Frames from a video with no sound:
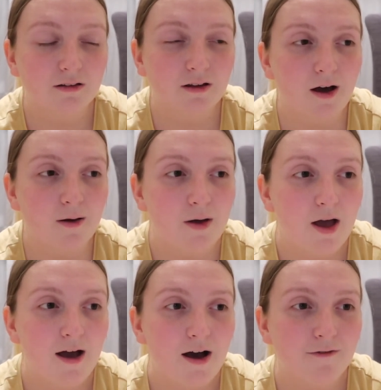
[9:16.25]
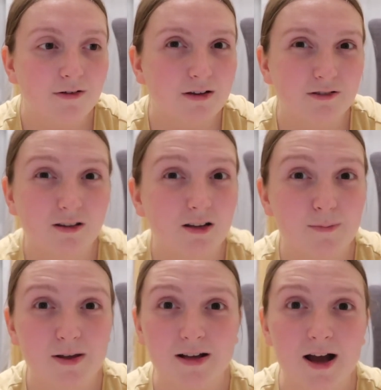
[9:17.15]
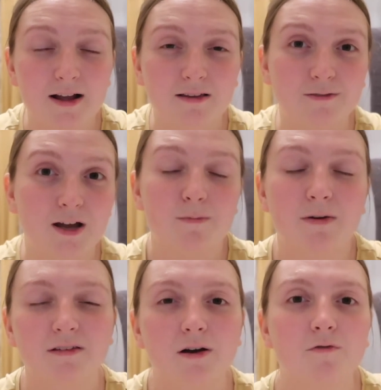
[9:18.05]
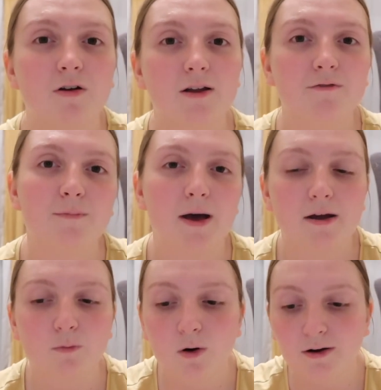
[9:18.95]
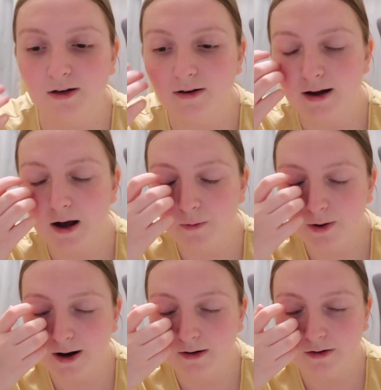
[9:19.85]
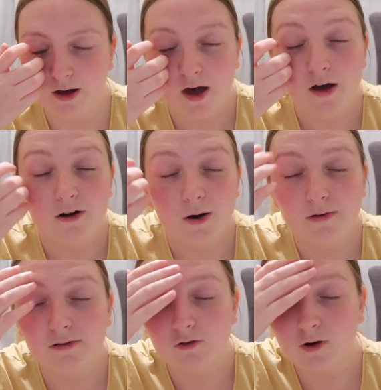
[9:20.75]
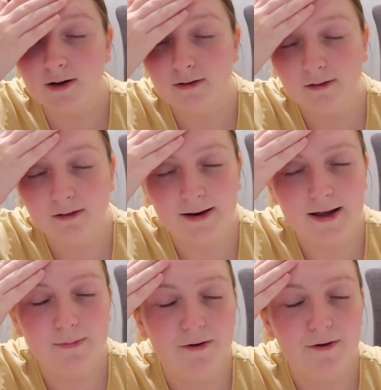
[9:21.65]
So I think it's just gonna be a case of getting myself ready for bed, winding down and going straight to sleep.